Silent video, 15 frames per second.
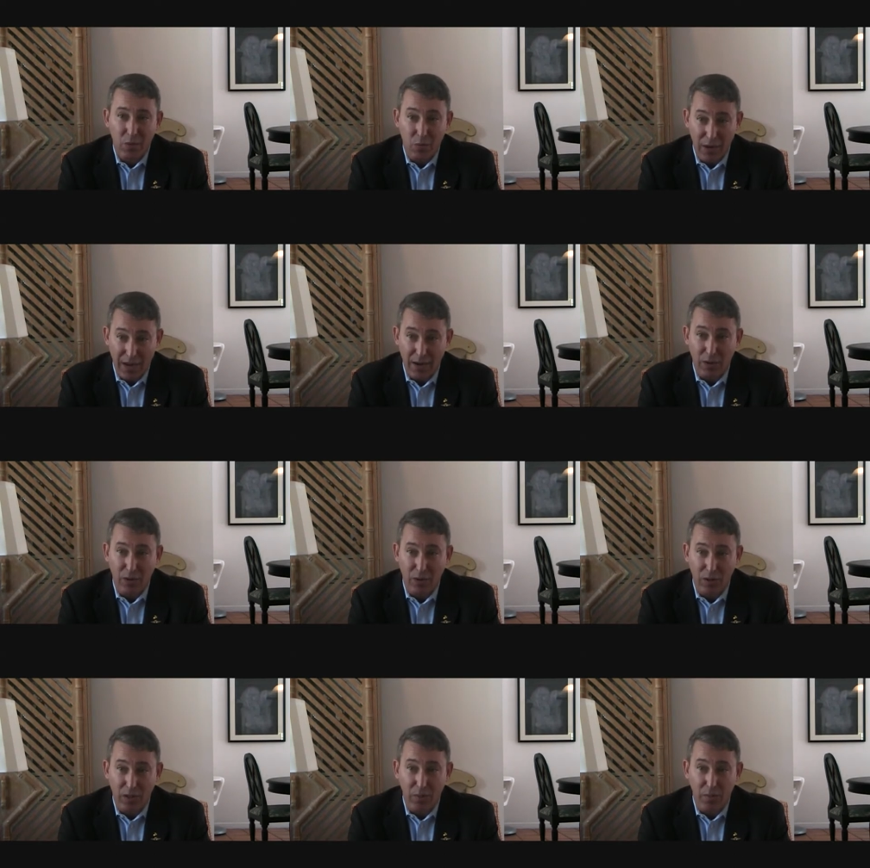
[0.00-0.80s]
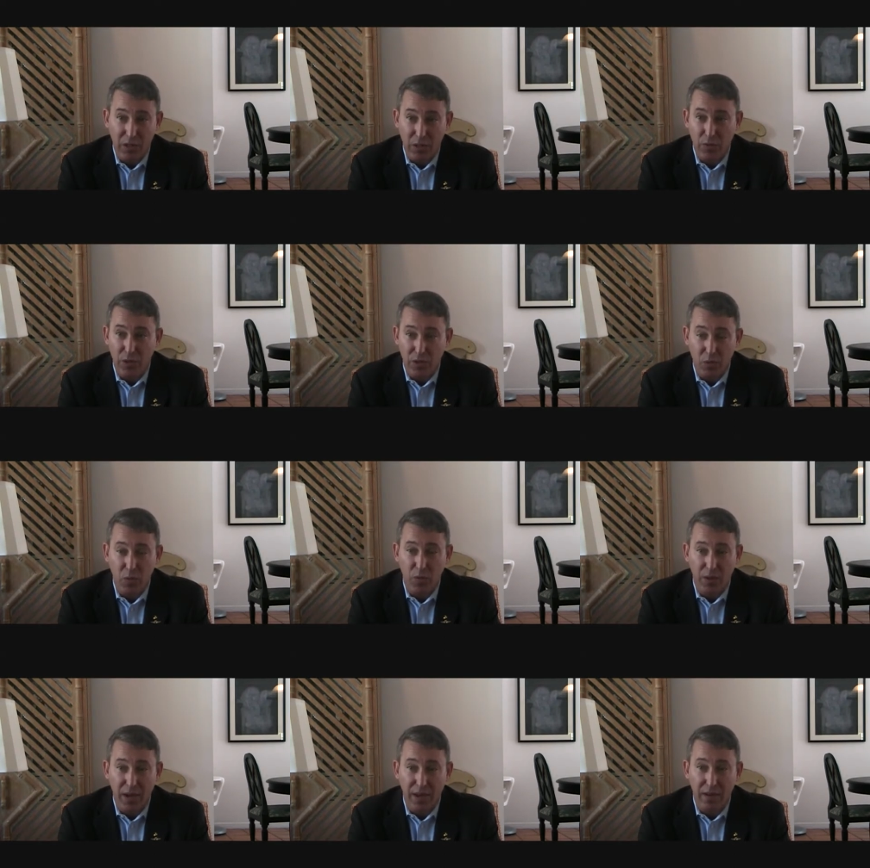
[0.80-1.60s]
radical administrations
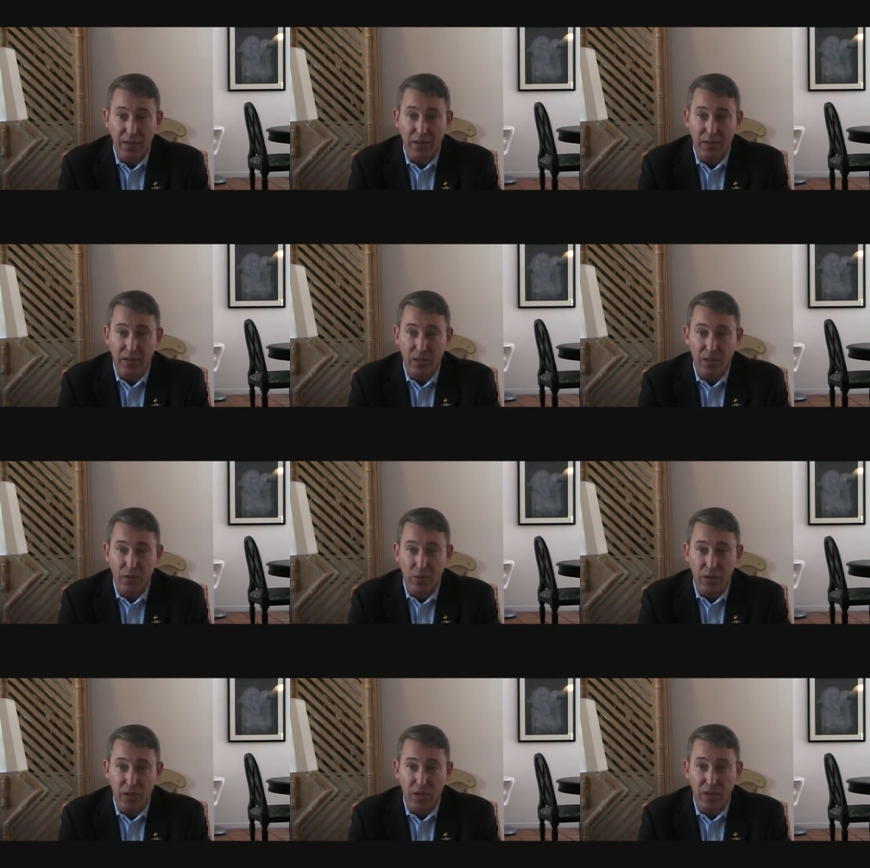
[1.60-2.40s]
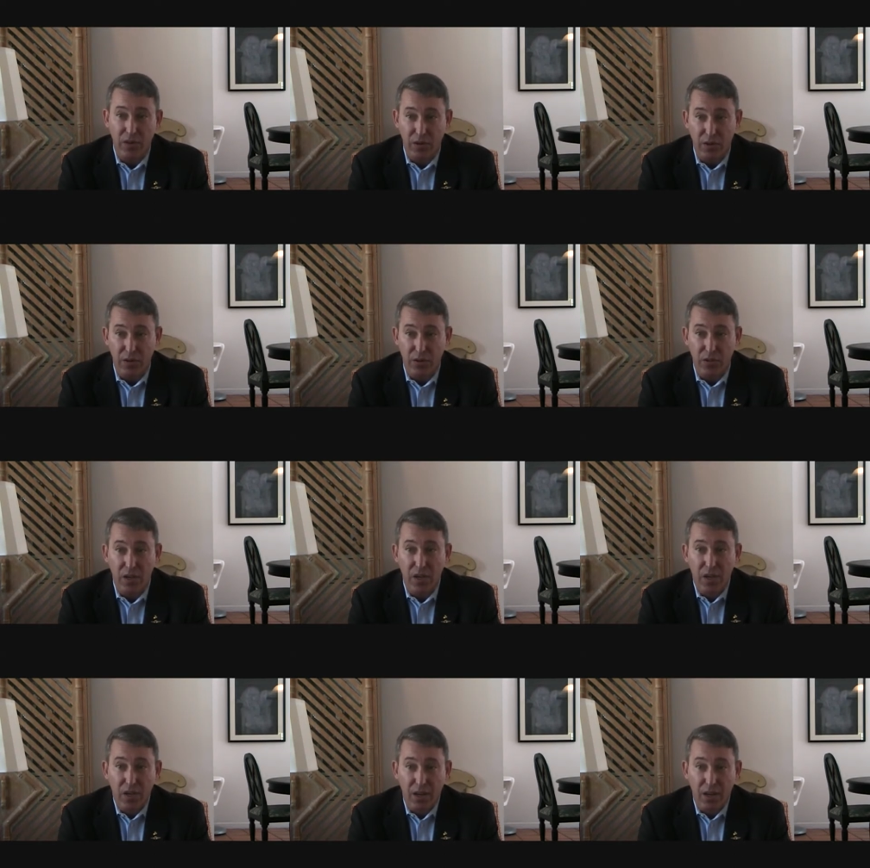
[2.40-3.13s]
we've had in this country in years.